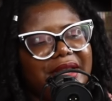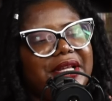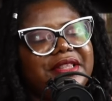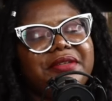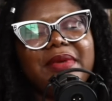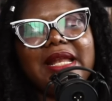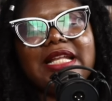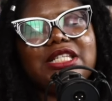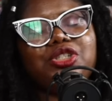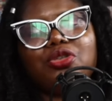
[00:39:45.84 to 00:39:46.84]
the
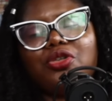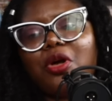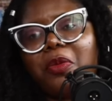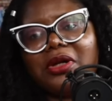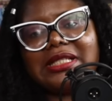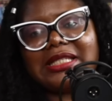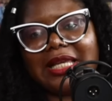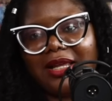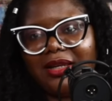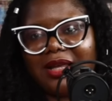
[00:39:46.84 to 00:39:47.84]
minute he showed up on
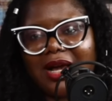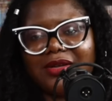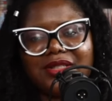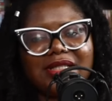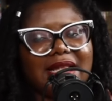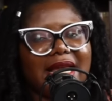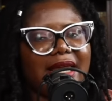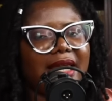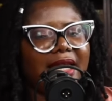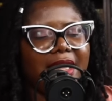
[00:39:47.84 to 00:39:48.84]
scene, I was just
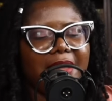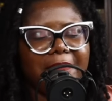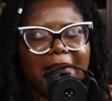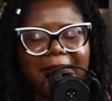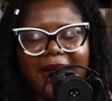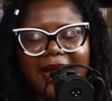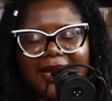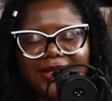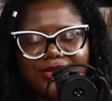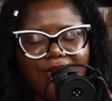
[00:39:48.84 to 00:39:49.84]
like, bye
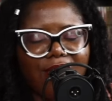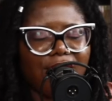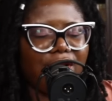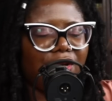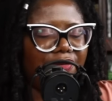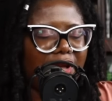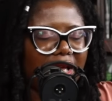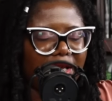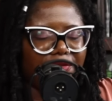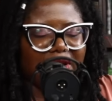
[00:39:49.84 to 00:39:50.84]
bye to all of
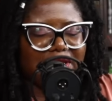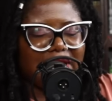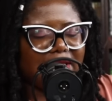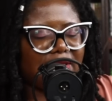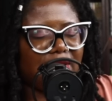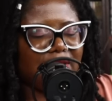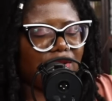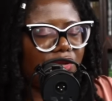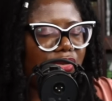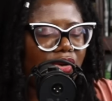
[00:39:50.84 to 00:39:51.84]
Francesca's,
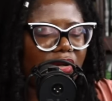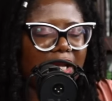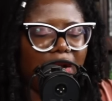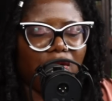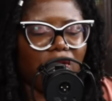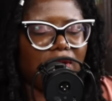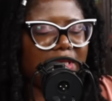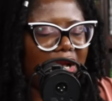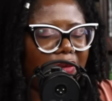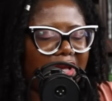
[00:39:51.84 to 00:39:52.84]
all those other lords
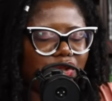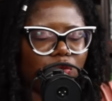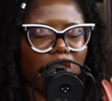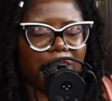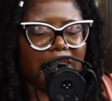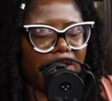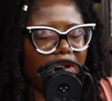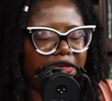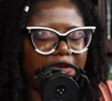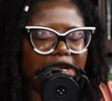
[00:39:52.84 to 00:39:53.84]
that were swarming
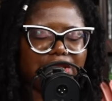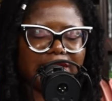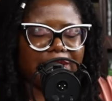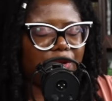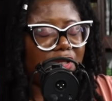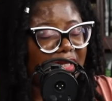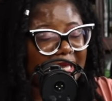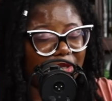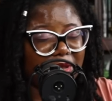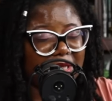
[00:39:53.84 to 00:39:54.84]
around Francesca because I was
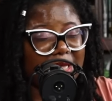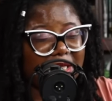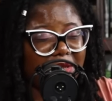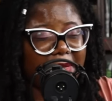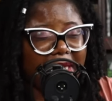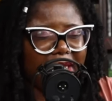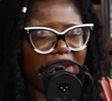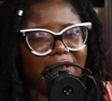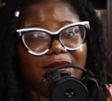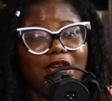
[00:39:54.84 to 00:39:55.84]
like, you see this
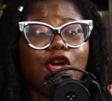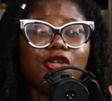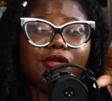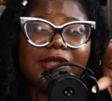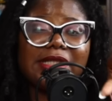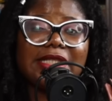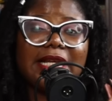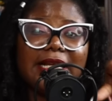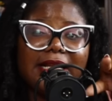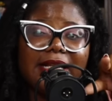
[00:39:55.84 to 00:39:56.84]
man, you
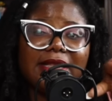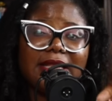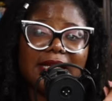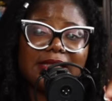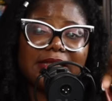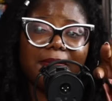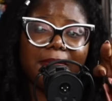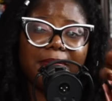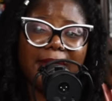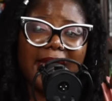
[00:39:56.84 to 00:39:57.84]
see this
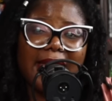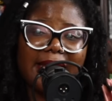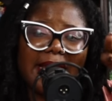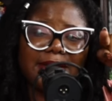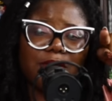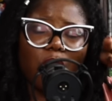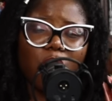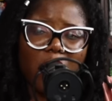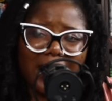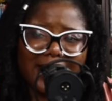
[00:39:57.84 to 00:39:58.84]
man, that
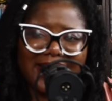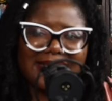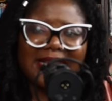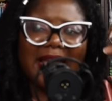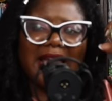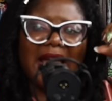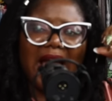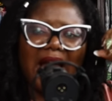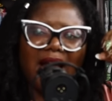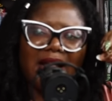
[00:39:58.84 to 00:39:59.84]
quiet,
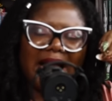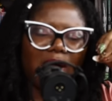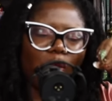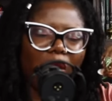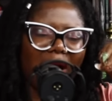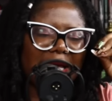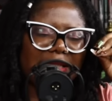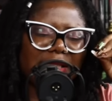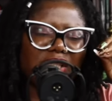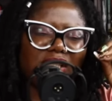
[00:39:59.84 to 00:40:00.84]
that quiet
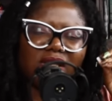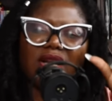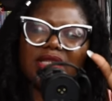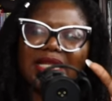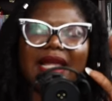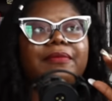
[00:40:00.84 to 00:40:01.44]
slot. Like